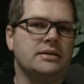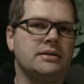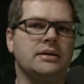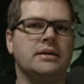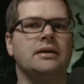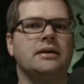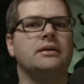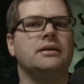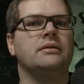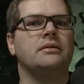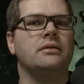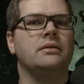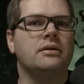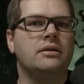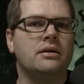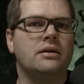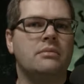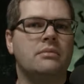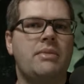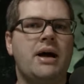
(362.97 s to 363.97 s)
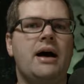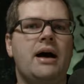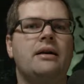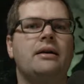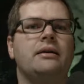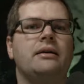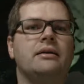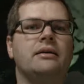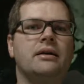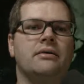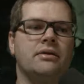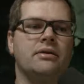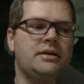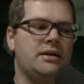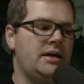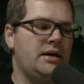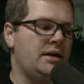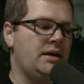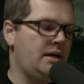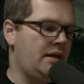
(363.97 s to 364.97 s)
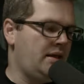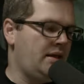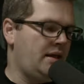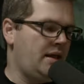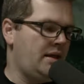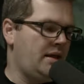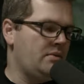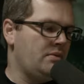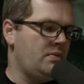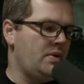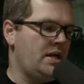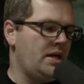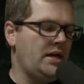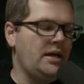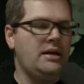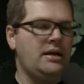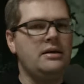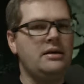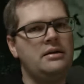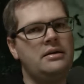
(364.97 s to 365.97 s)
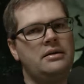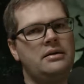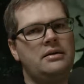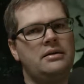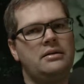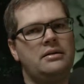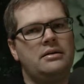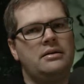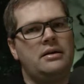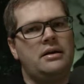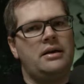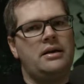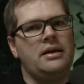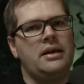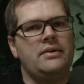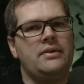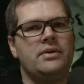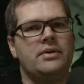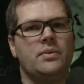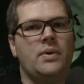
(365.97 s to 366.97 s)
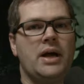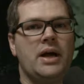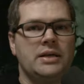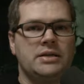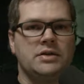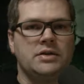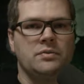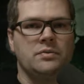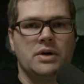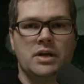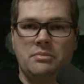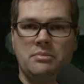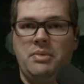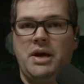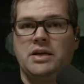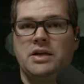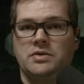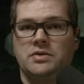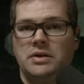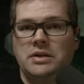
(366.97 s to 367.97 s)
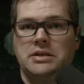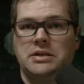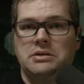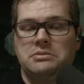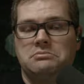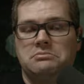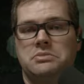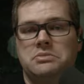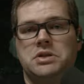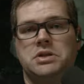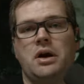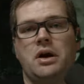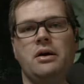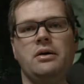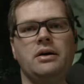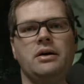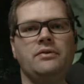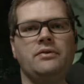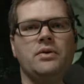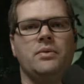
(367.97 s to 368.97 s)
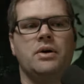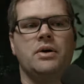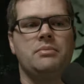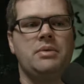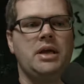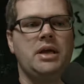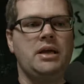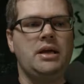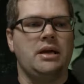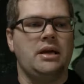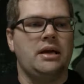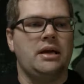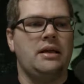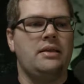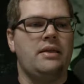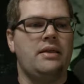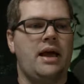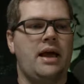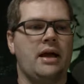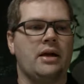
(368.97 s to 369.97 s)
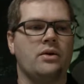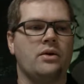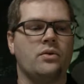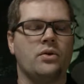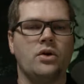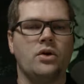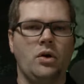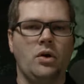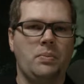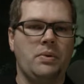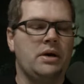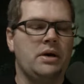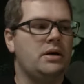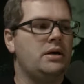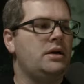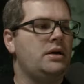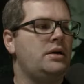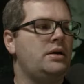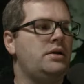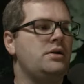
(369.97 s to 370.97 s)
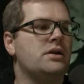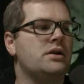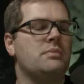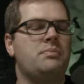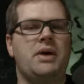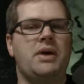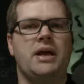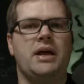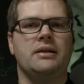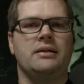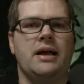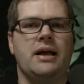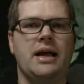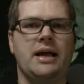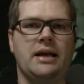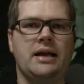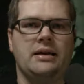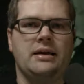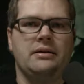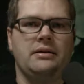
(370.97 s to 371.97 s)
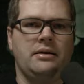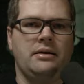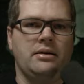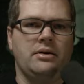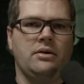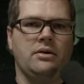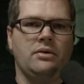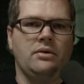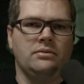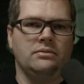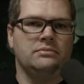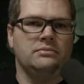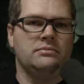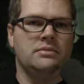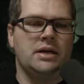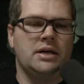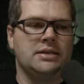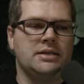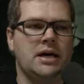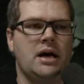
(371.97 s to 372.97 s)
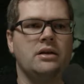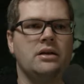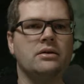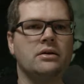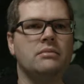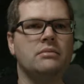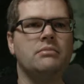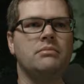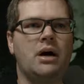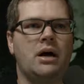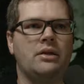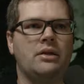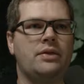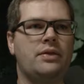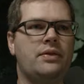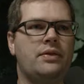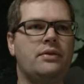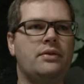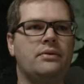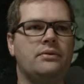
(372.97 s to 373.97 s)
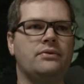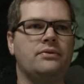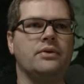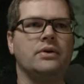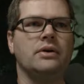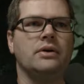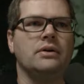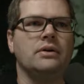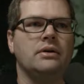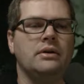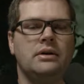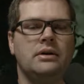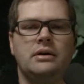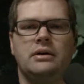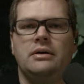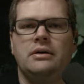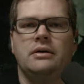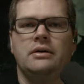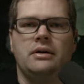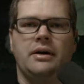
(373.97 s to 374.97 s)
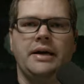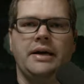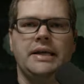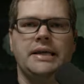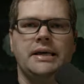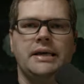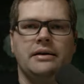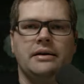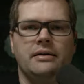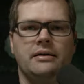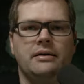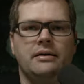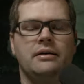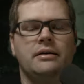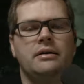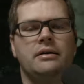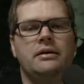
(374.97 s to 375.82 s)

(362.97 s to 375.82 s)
and learn about it and everything, and then we give it away to one of the patrons. So if you want to be in that group, you could pay $1 a month for a year